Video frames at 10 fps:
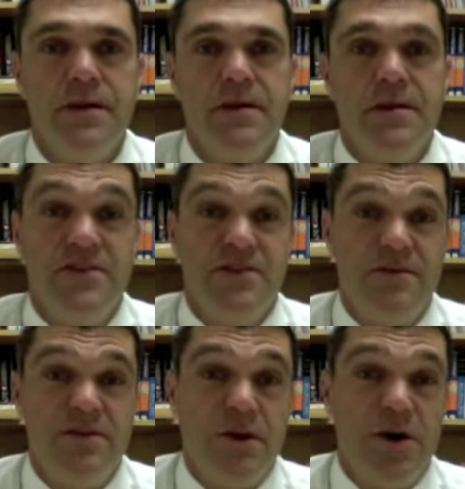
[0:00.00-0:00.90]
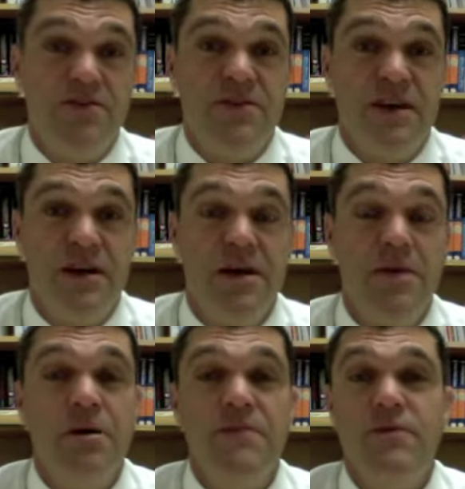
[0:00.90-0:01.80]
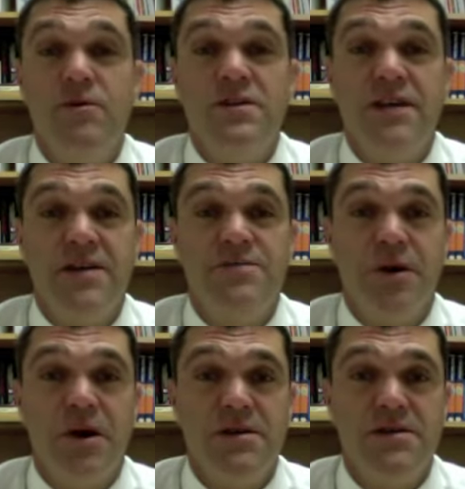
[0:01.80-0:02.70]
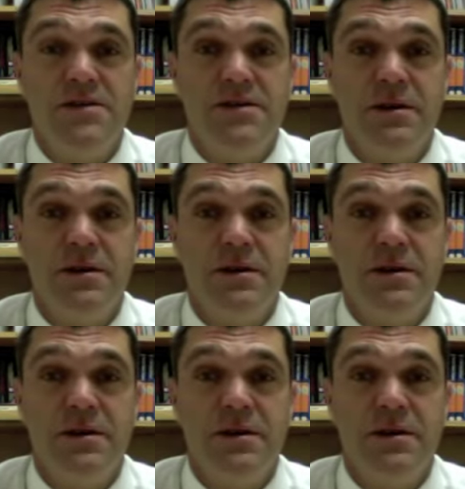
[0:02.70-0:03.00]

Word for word: This seems to be offset by falls in house prices.